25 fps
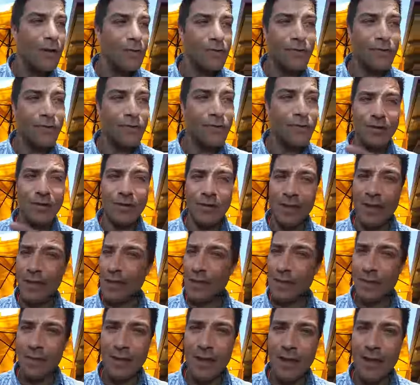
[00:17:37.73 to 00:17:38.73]
So you could just
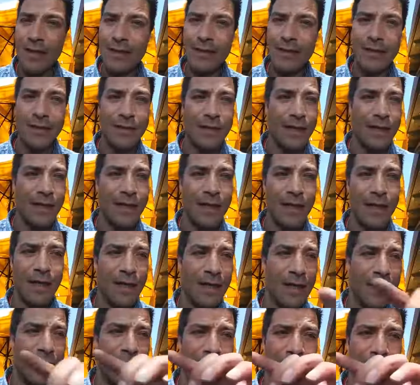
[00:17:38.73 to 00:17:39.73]
get the cleanse
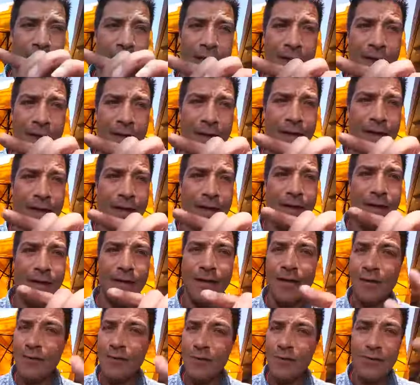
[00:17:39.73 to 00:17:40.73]
and, and uh,
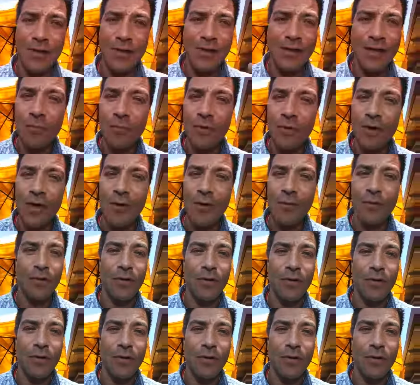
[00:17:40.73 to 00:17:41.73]
get your DNA printout with
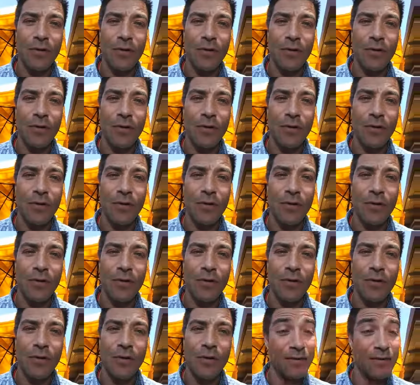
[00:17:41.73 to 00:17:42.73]
your 35 pages
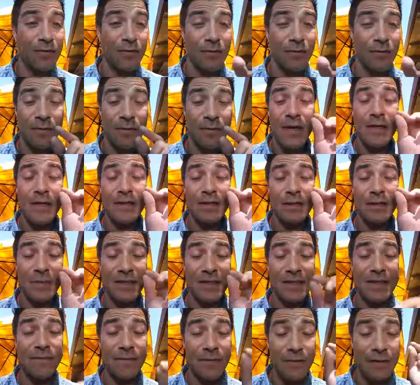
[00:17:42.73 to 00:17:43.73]
directed
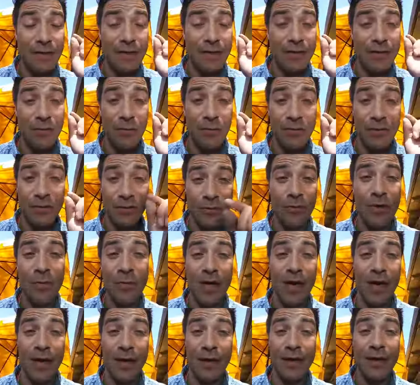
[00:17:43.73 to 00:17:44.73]
specifically towards your
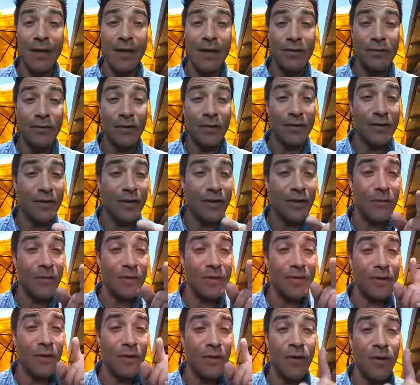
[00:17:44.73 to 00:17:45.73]
body. So it'll tell you
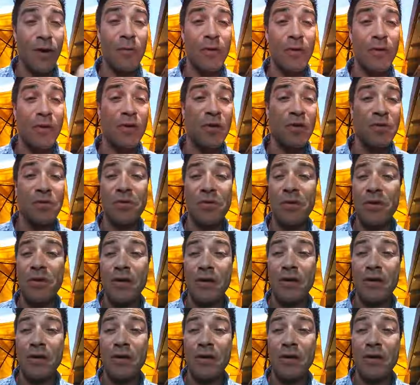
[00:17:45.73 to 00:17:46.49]
what's going on with you.